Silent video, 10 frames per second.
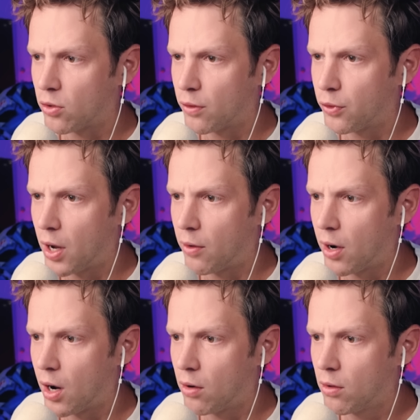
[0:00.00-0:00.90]
the fly right
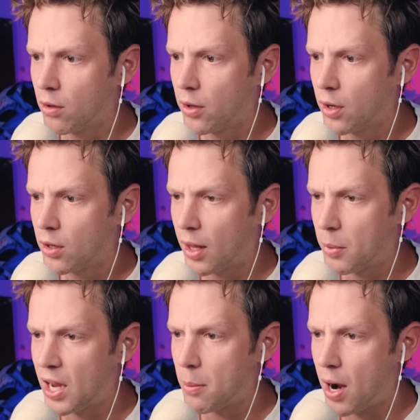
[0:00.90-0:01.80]
now. That
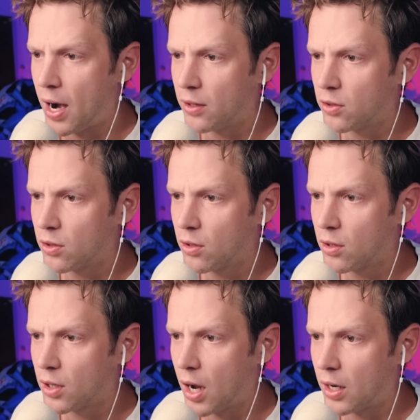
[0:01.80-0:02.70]
became ice.
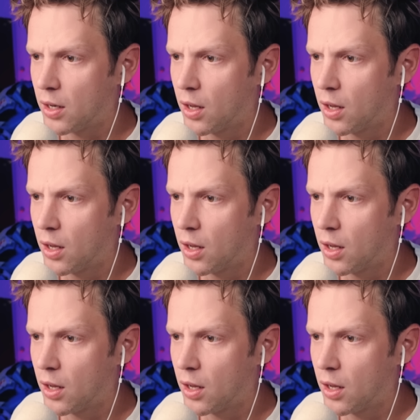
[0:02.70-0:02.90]
Got it.